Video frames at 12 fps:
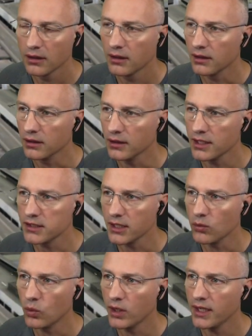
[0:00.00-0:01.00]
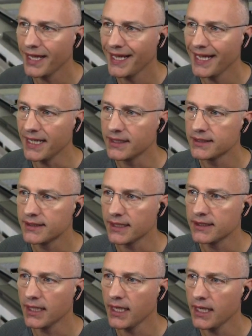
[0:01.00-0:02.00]
Leslie
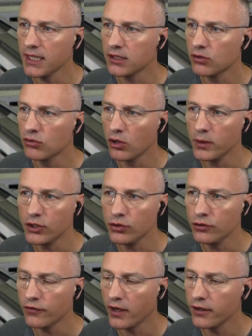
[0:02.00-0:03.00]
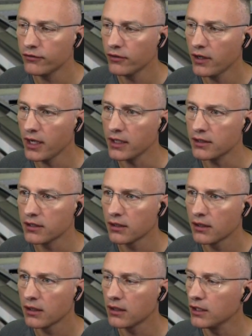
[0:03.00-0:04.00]
1868, runway 25 right.
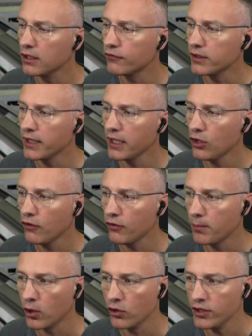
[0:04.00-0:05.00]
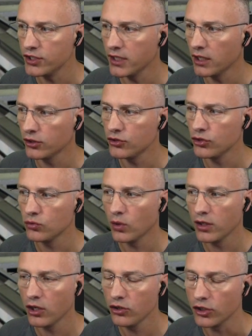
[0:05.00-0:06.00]
Cleared for takeoff upon reaching altitude
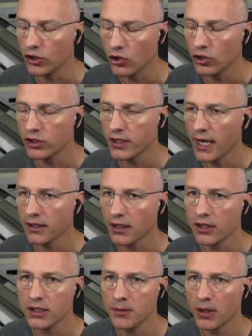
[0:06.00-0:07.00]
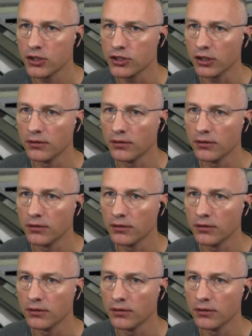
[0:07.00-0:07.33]
100. Contact departure.